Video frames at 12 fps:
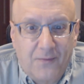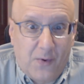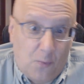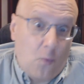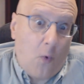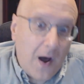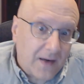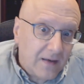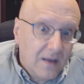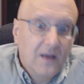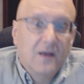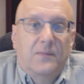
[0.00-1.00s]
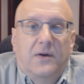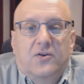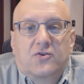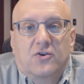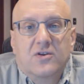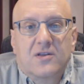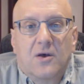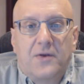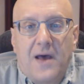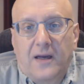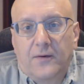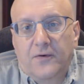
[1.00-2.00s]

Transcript: We want it, but it should slow down to